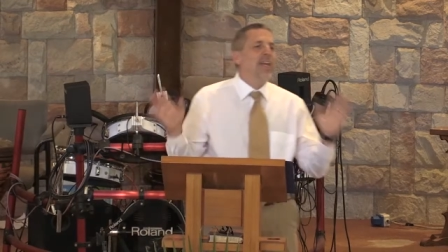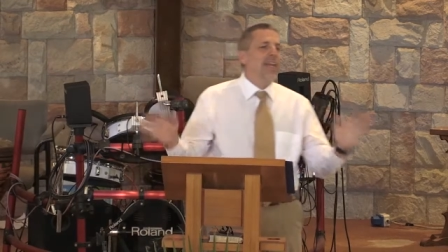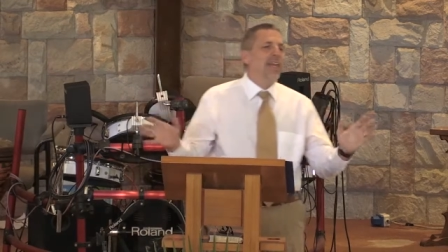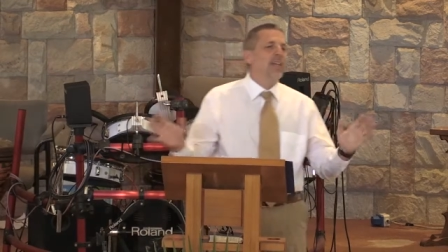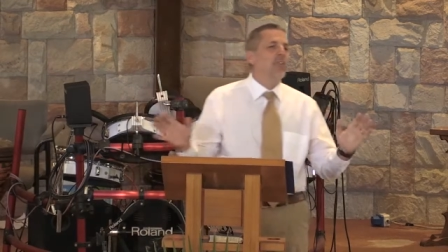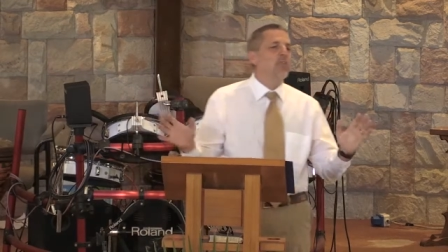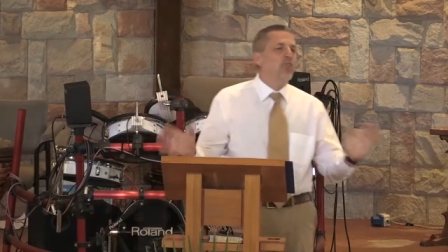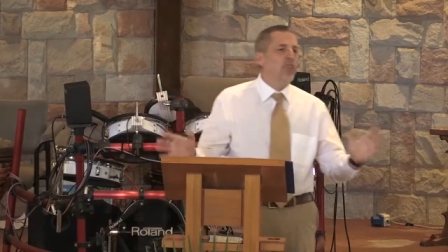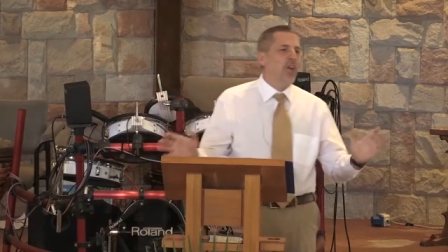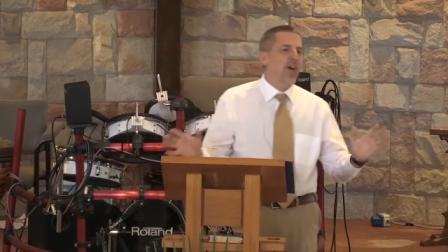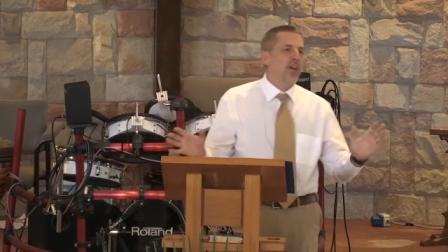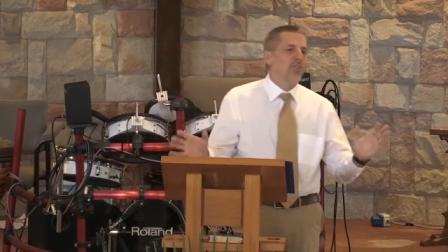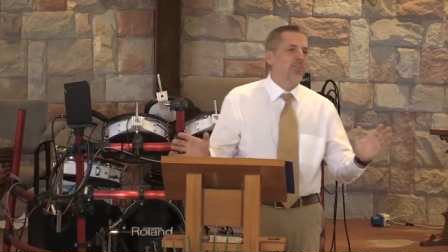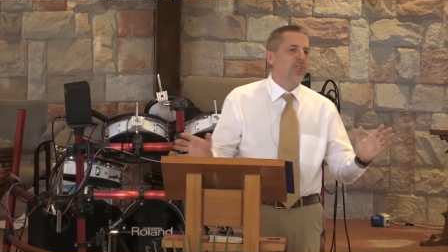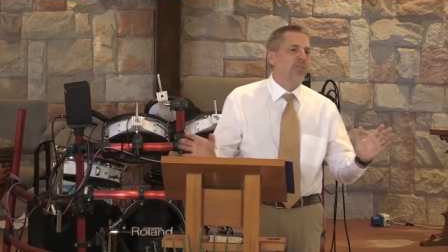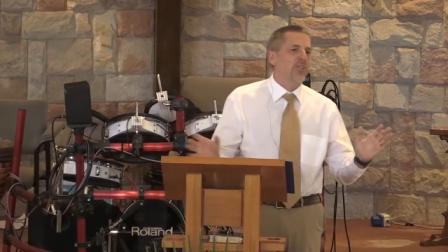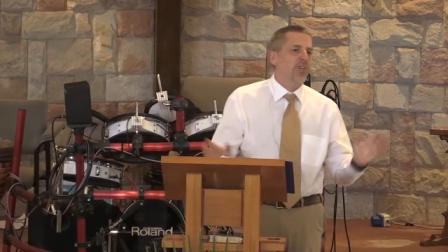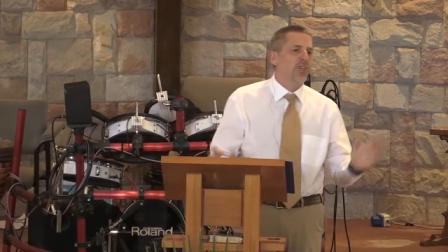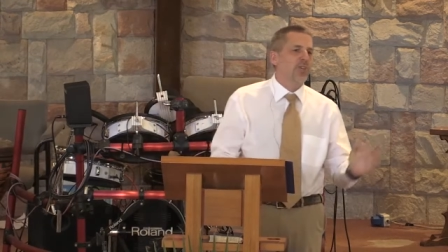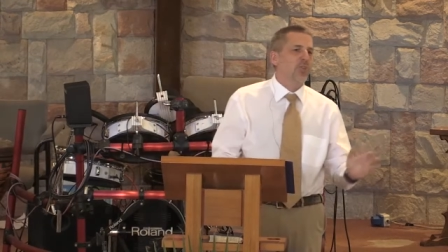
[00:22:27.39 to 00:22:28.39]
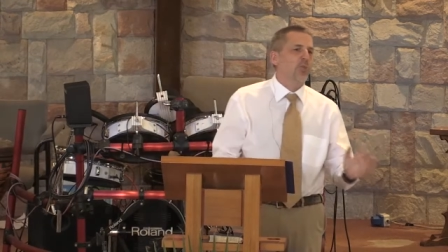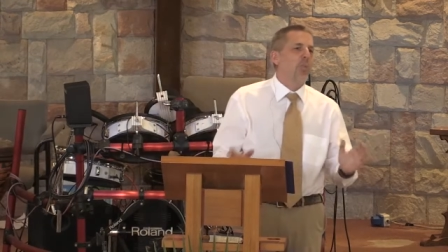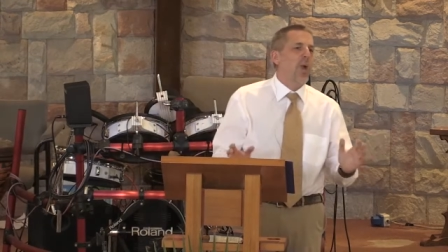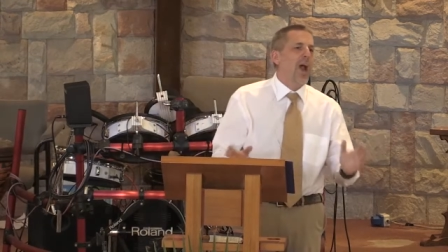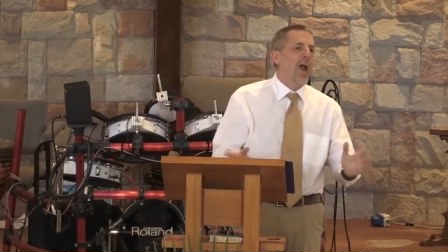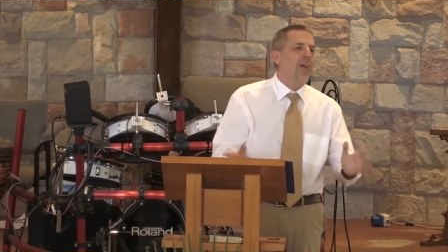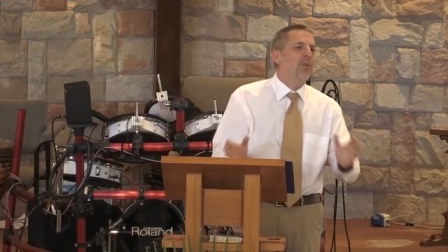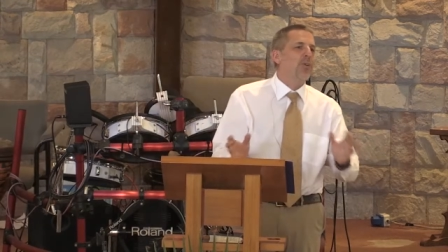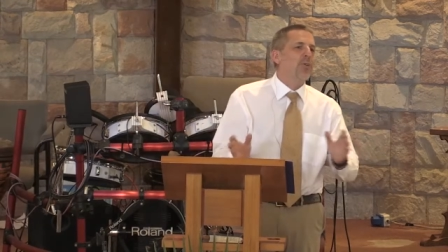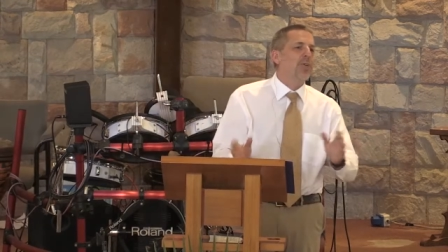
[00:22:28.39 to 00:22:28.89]
injustice
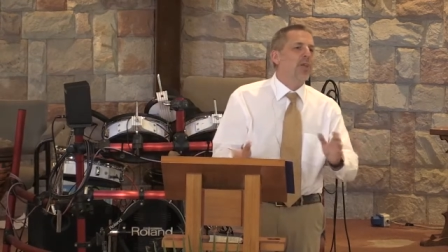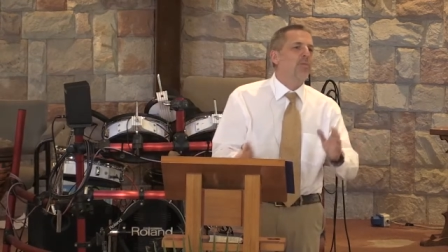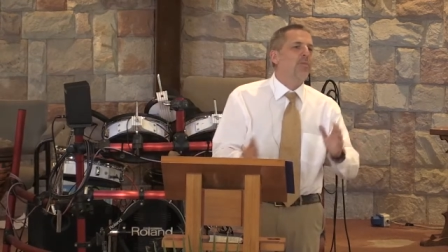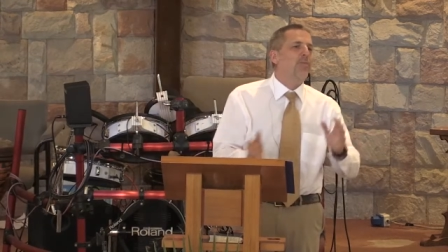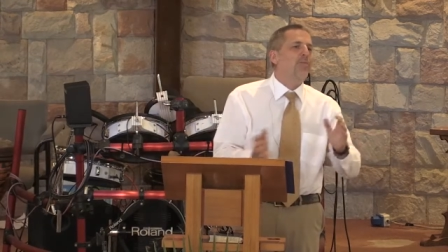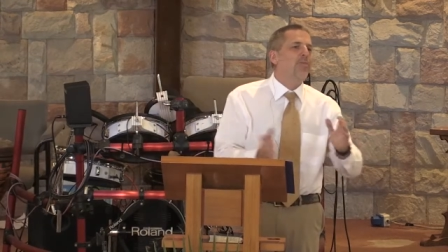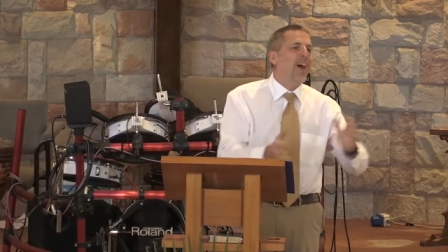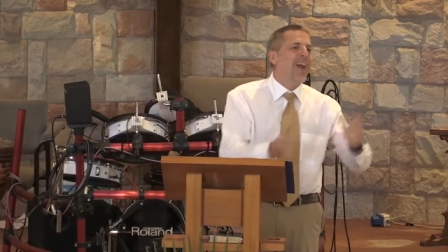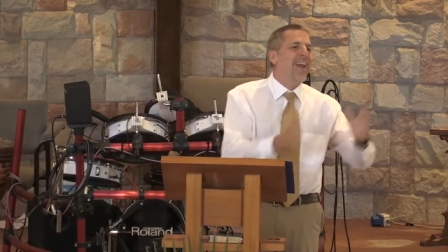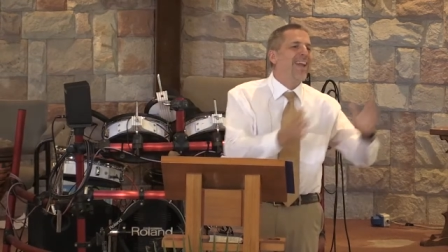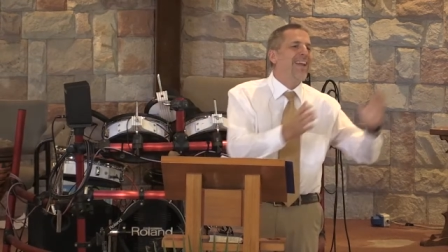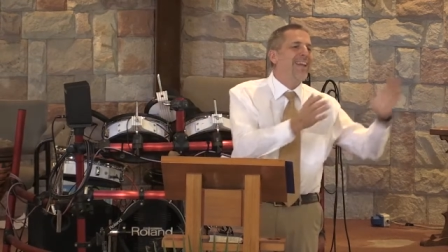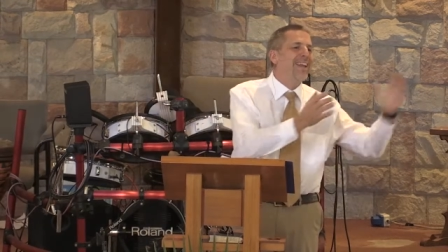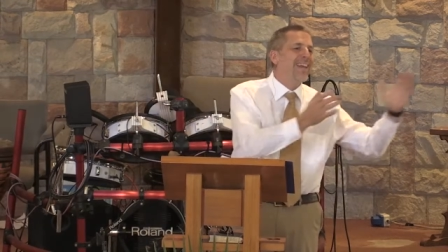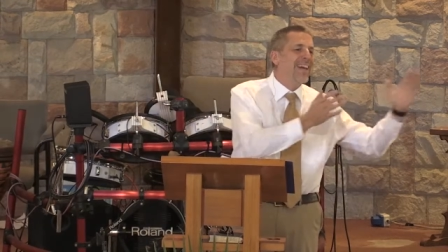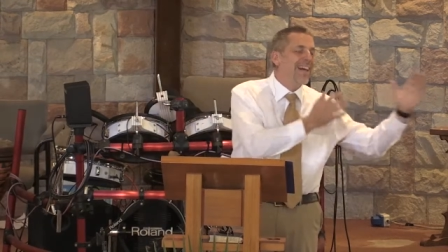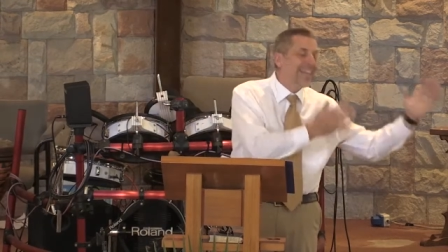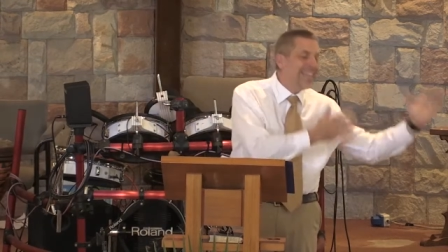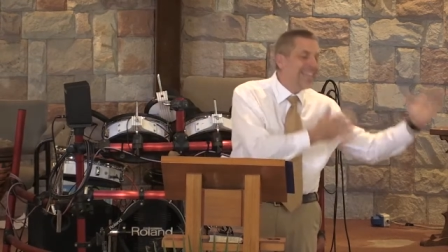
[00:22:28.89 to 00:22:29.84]
rather than fighting